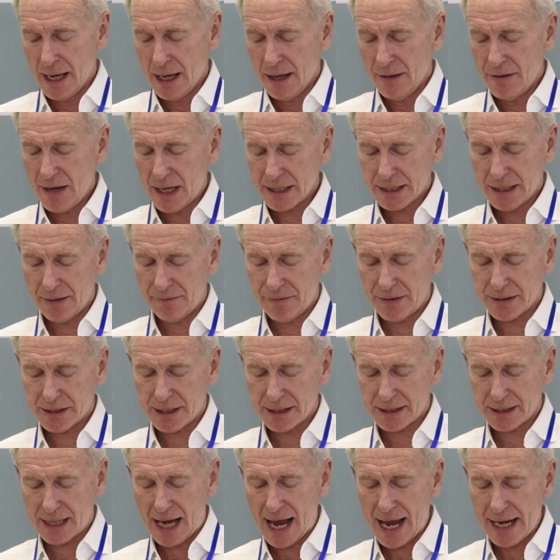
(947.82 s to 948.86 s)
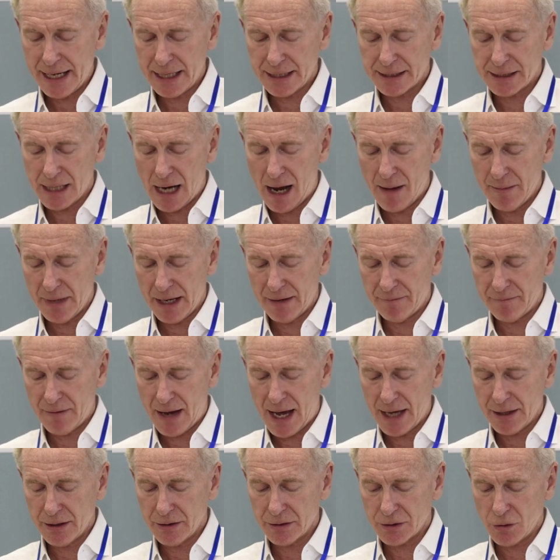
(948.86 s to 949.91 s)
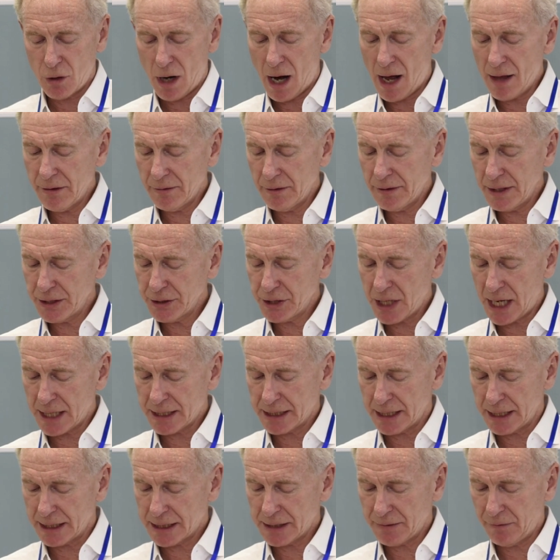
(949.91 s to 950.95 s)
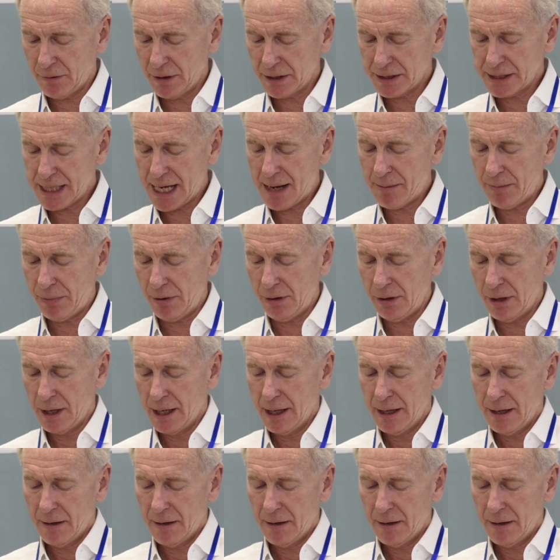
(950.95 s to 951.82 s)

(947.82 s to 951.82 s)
Thus, if a society's dominant values are other than justice, for example,